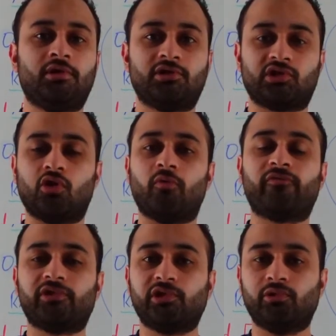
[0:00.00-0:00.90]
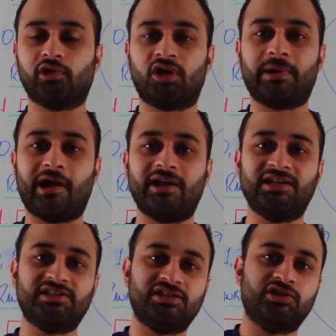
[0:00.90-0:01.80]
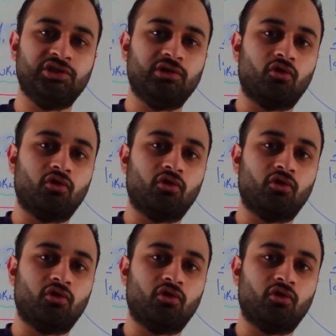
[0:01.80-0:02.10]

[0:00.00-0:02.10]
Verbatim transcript: So hopefully you learned about NDCG,